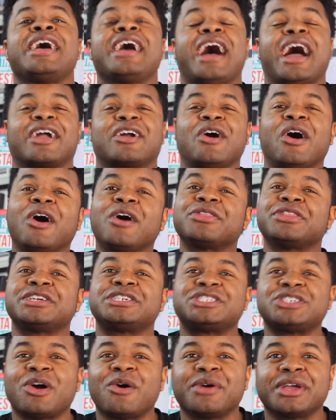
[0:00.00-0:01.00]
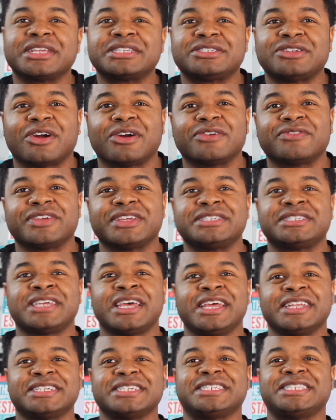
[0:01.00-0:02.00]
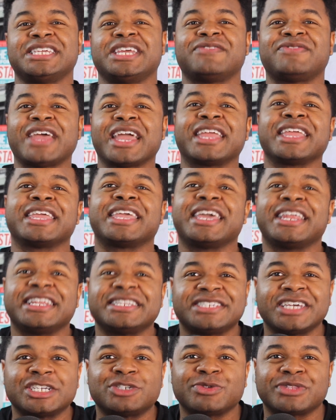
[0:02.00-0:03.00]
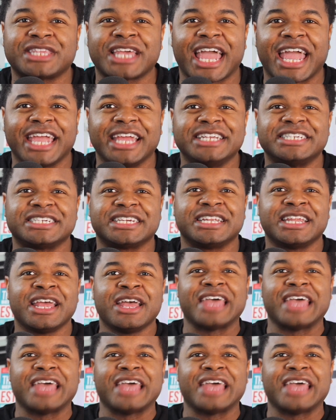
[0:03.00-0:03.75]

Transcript: I called the showing service to see if they can get in touch with the agent.